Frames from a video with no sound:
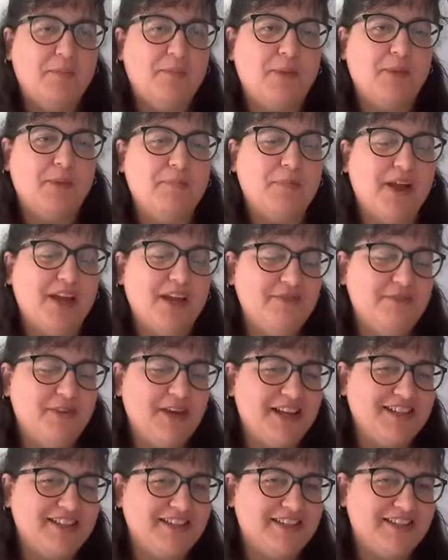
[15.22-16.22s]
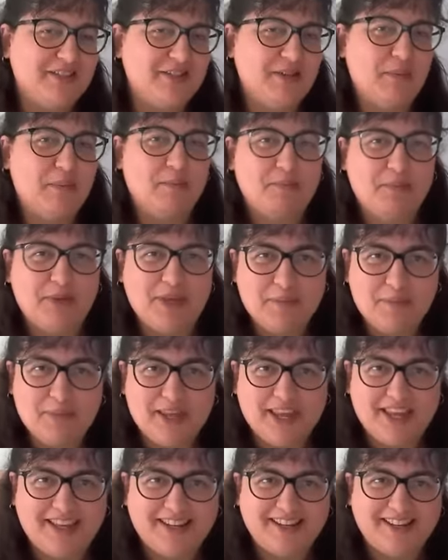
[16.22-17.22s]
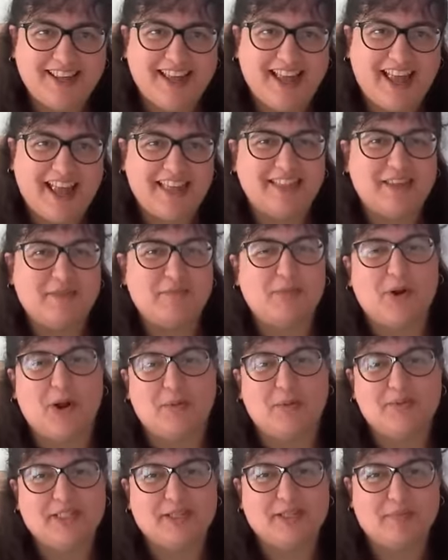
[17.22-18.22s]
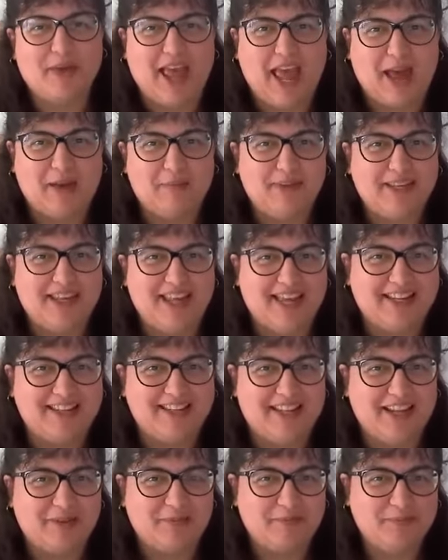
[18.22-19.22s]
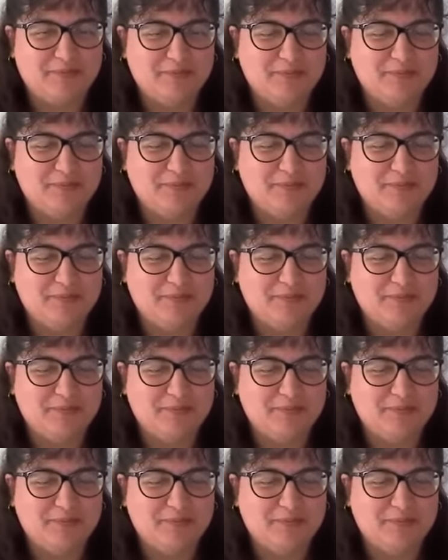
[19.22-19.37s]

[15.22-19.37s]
But my advice is be mean and then promise them a happy ending.